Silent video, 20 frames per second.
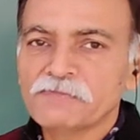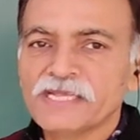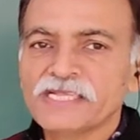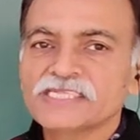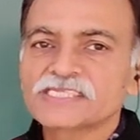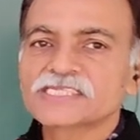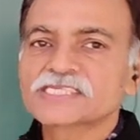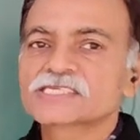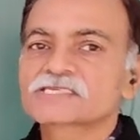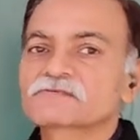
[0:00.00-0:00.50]

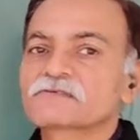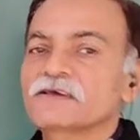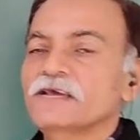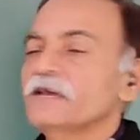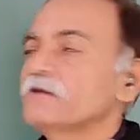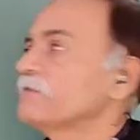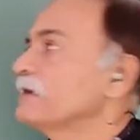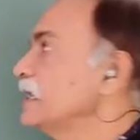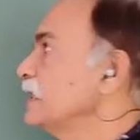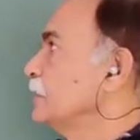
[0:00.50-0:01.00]
means
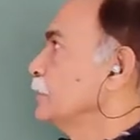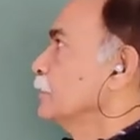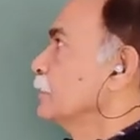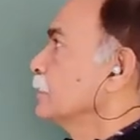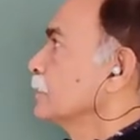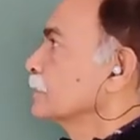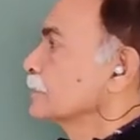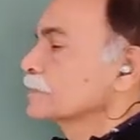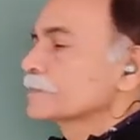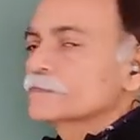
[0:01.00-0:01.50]
square value.
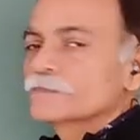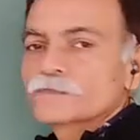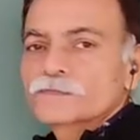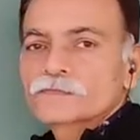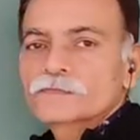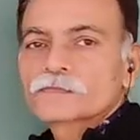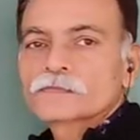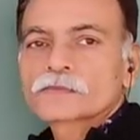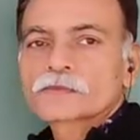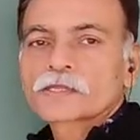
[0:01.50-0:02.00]

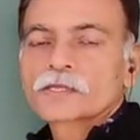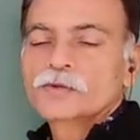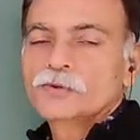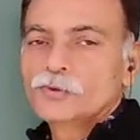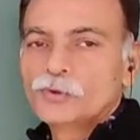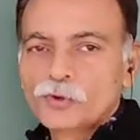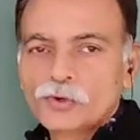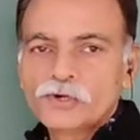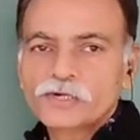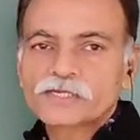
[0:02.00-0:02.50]

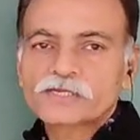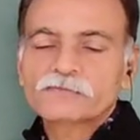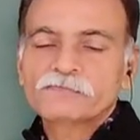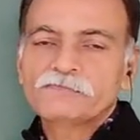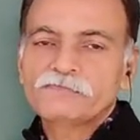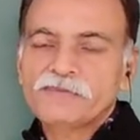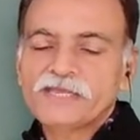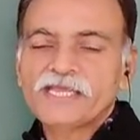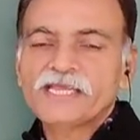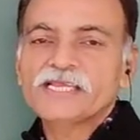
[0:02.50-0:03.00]
Root
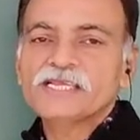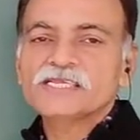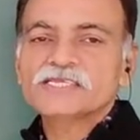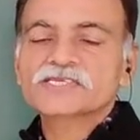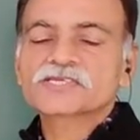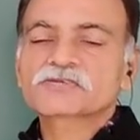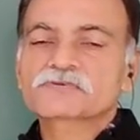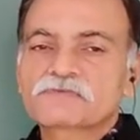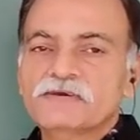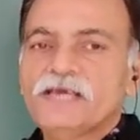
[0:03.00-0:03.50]

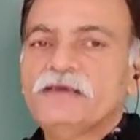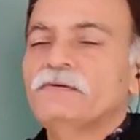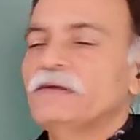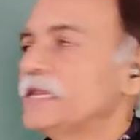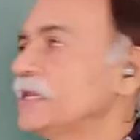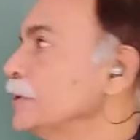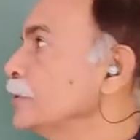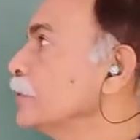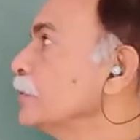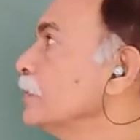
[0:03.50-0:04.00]
means square
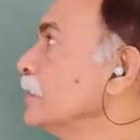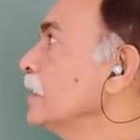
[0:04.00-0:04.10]
value.